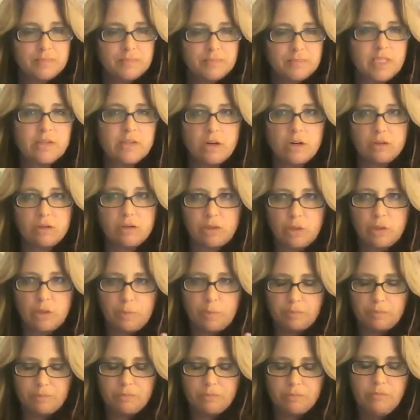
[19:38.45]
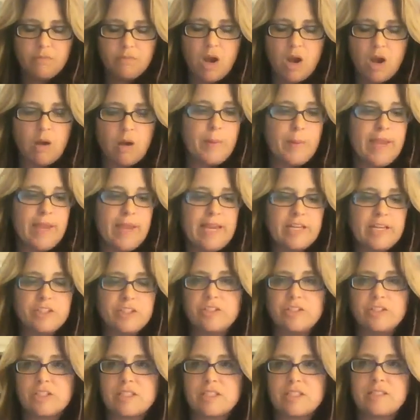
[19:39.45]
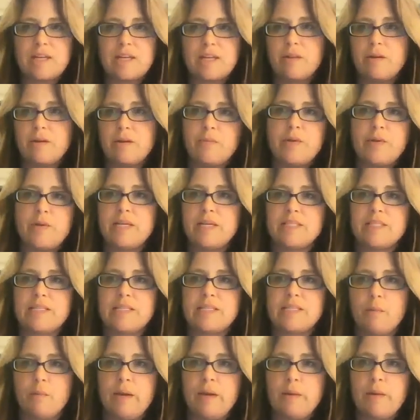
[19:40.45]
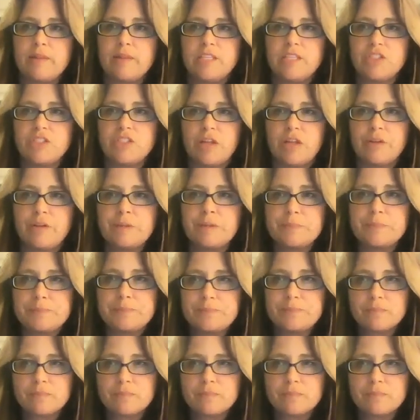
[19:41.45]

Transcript: in our page and and we can celebrate with each other.